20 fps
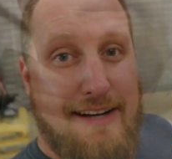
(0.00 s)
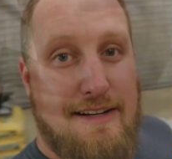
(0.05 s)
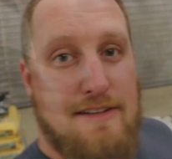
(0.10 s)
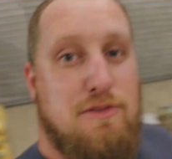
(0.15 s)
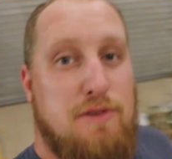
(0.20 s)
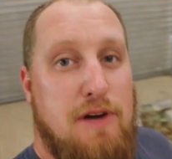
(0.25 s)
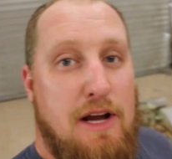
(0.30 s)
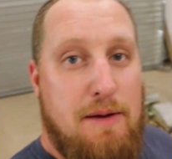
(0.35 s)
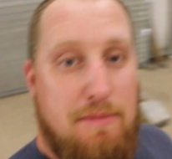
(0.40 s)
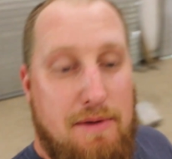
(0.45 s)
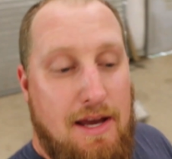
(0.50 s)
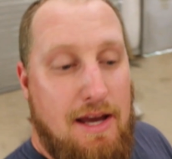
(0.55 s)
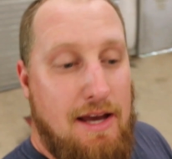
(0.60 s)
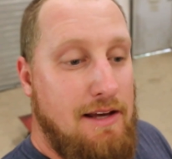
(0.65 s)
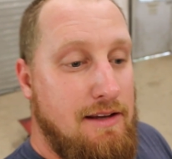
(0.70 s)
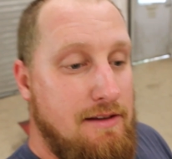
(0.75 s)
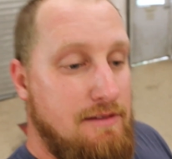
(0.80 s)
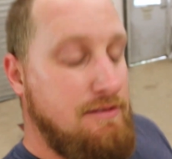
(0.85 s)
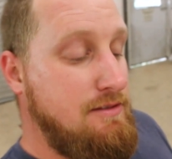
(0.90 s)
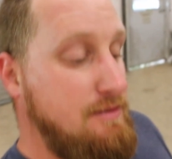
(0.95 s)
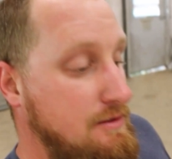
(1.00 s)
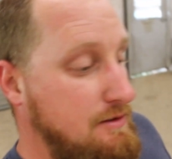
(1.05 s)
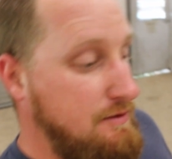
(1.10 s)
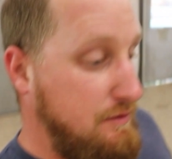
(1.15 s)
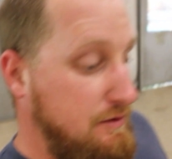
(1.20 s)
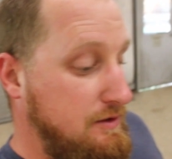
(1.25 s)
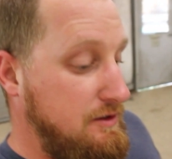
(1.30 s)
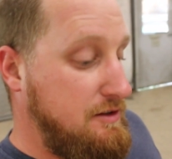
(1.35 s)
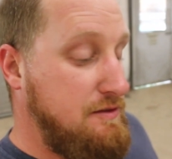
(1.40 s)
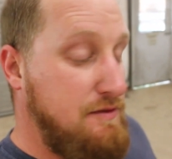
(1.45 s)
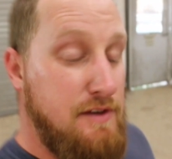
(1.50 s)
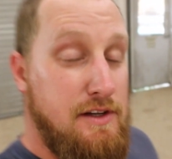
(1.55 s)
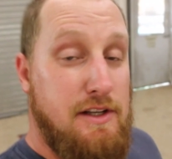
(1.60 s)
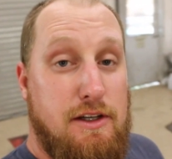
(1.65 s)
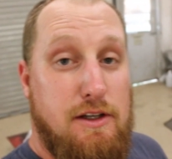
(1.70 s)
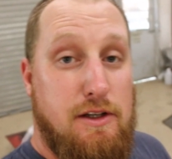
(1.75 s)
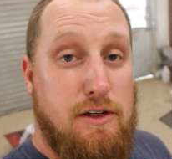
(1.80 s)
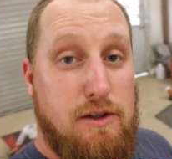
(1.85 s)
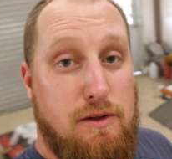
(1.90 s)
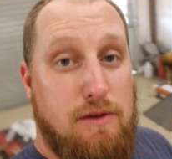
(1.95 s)
is a wrap, guys, for this
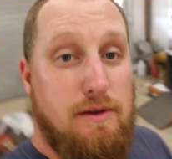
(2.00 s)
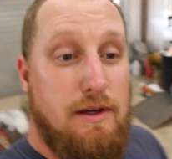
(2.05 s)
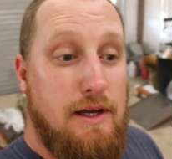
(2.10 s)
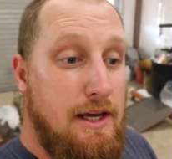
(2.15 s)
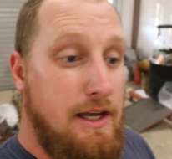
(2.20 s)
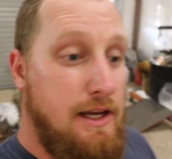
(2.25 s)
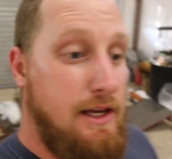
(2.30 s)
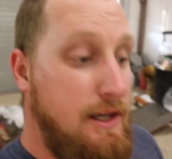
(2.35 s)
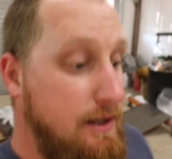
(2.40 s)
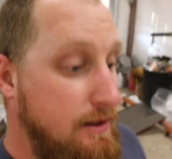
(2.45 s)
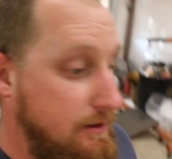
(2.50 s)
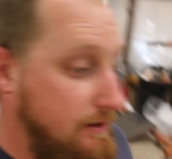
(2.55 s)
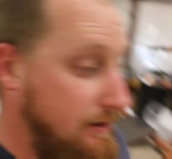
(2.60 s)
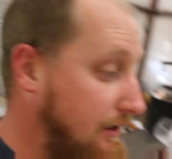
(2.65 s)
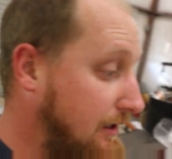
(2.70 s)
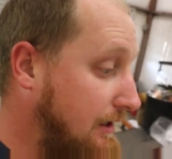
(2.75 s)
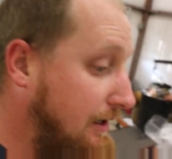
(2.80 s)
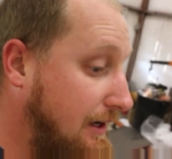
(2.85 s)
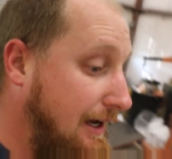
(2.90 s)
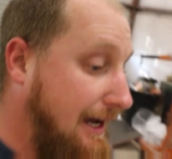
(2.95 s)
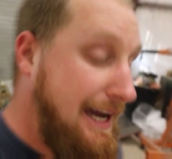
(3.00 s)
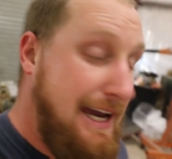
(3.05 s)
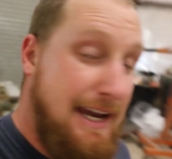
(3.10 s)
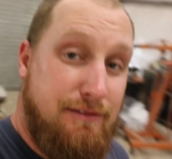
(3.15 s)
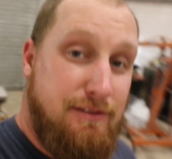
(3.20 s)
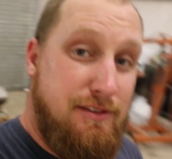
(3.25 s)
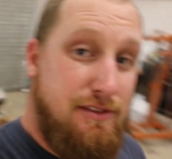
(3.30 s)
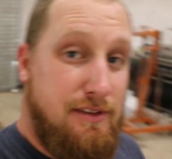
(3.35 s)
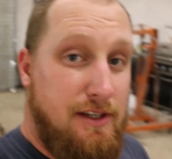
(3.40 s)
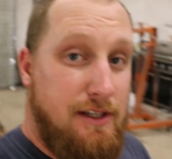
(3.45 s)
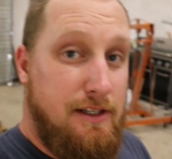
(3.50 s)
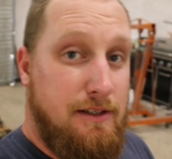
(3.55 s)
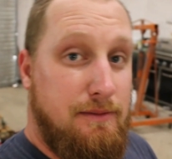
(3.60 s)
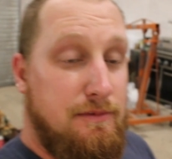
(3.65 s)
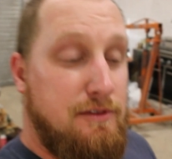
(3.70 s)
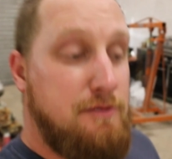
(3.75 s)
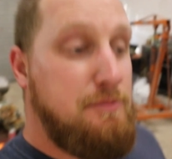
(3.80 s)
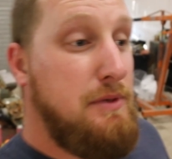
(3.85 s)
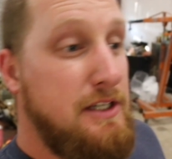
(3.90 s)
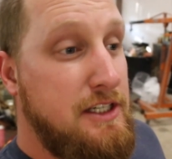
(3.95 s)
video, and I have to say,
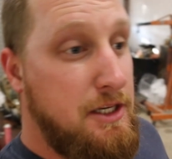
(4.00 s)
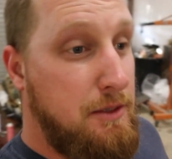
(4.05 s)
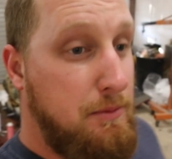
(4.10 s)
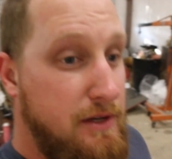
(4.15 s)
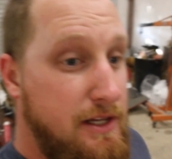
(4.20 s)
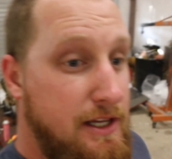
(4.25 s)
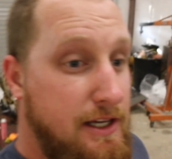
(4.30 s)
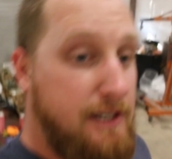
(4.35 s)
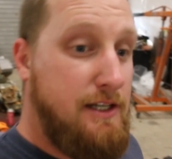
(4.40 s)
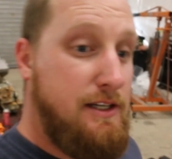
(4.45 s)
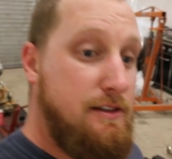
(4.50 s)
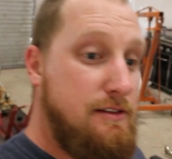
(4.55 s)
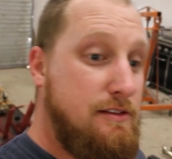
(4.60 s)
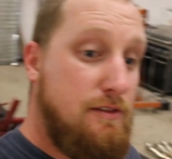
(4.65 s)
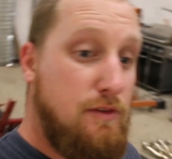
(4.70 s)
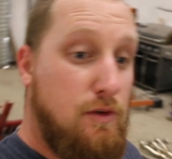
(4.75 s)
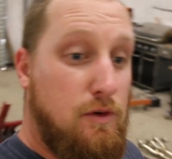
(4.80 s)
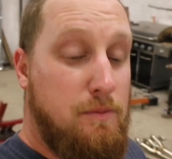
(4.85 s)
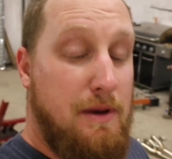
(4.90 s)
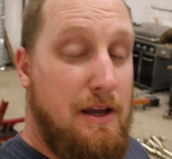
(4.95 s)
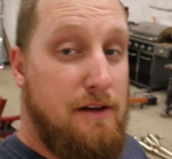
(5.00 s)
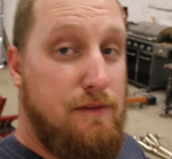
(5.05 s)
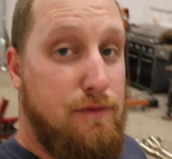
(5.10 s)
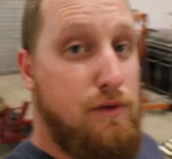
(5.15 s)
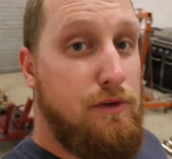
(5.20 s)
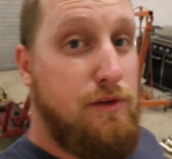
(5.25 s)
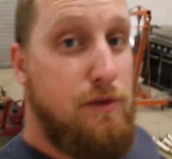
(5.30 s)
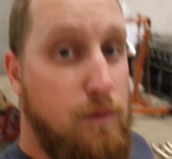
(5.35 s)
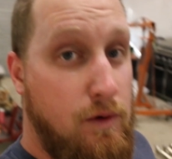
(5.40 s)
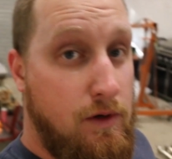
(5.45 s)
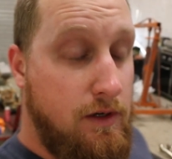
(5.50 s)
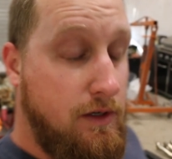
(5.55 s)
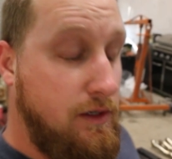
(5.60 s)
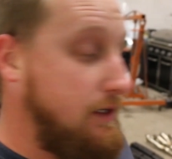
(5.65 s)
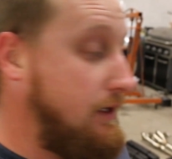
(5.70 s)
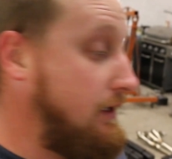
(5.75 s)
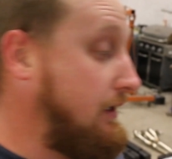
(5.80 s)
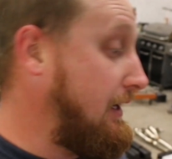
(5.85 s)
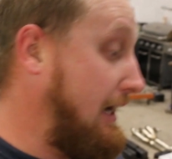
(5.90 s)
it's been a couple days going back and forth to work,